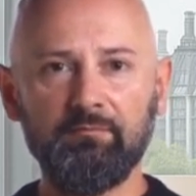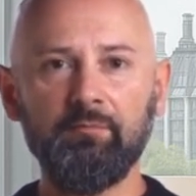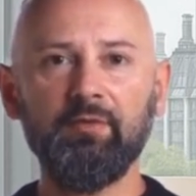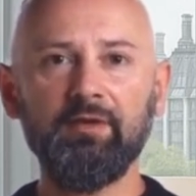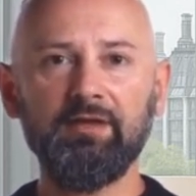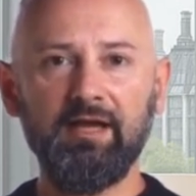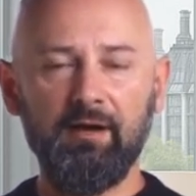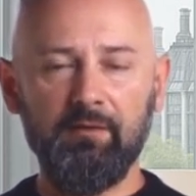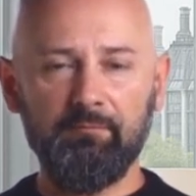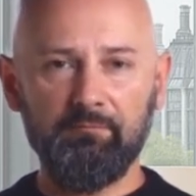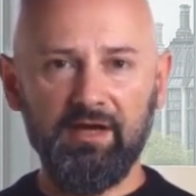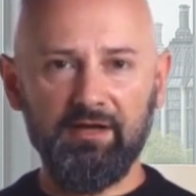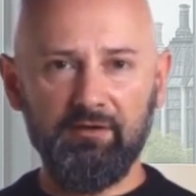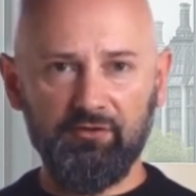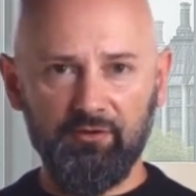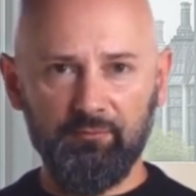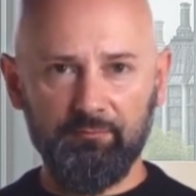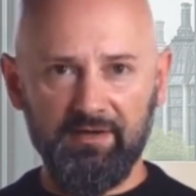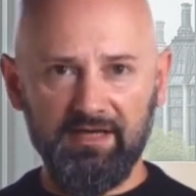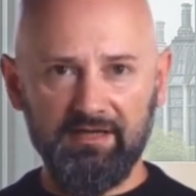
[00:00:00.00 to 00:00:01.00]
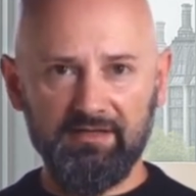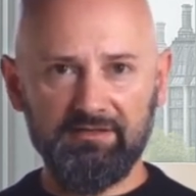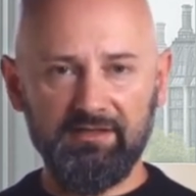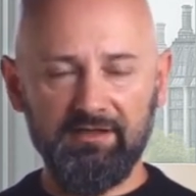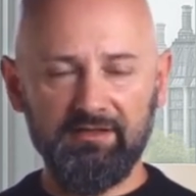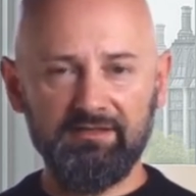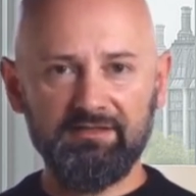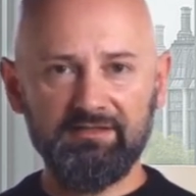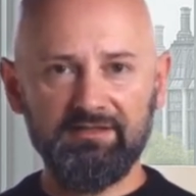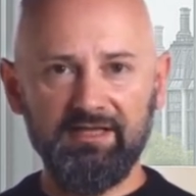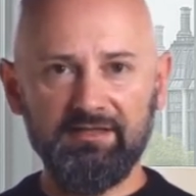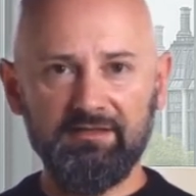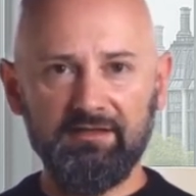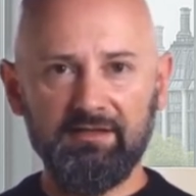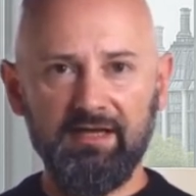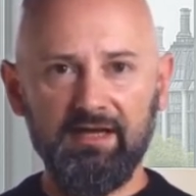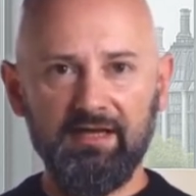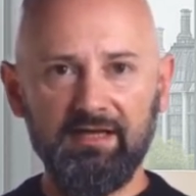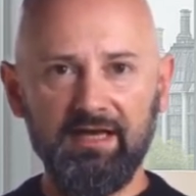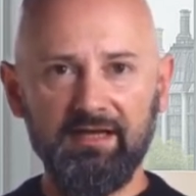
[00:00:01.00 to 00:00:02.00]
without micromanaging the
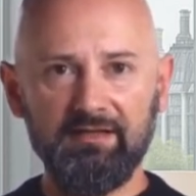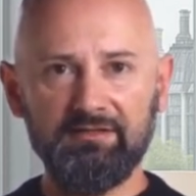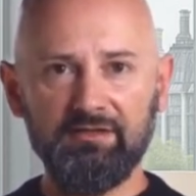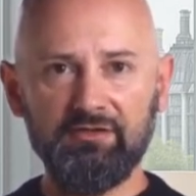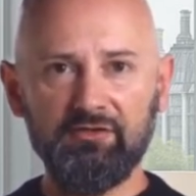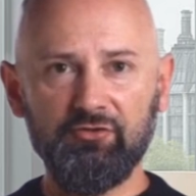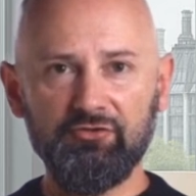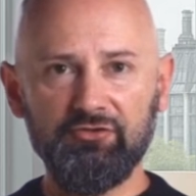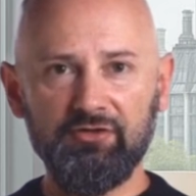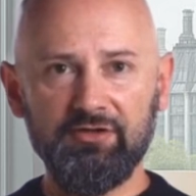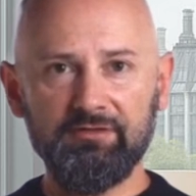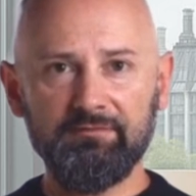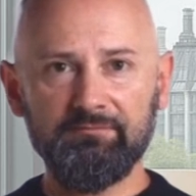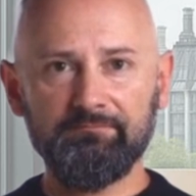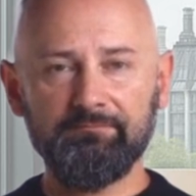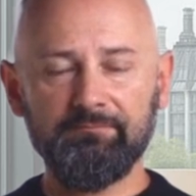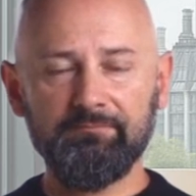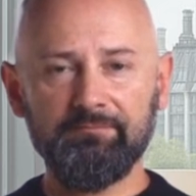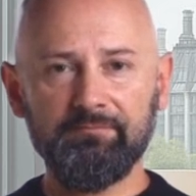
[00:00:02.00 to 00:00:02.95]
day-to-day execution.